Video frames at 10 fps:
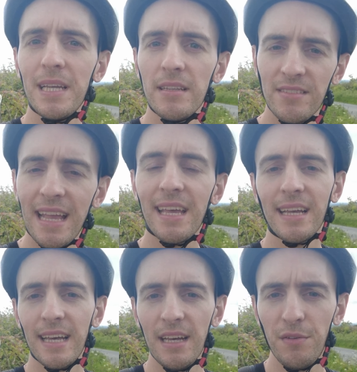been
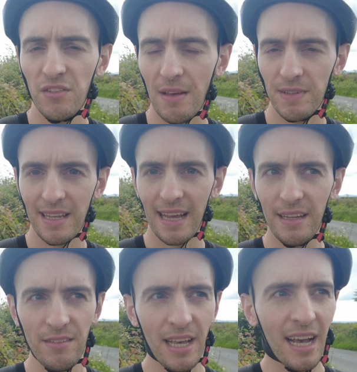staying here for seven
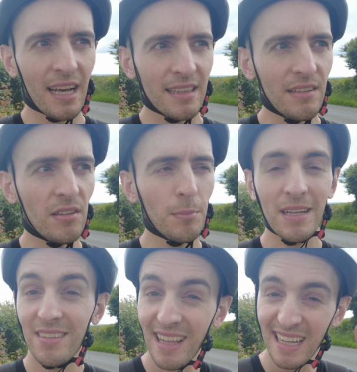days, this is
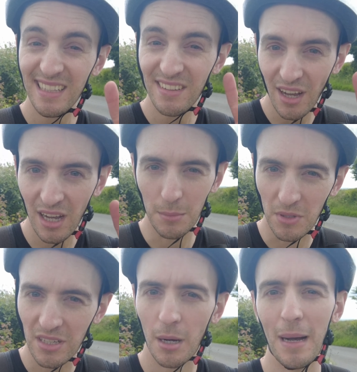my second time
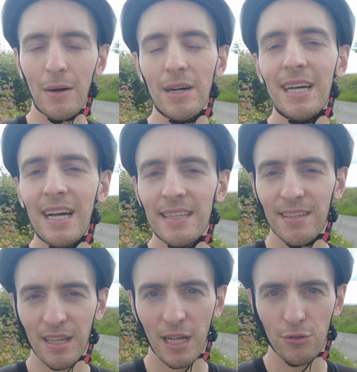to come out
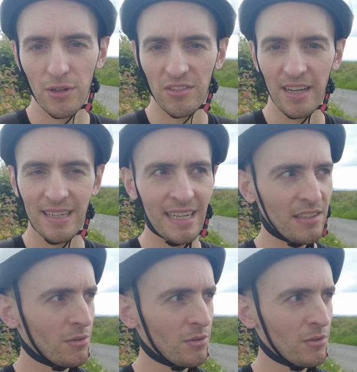to the countryside here.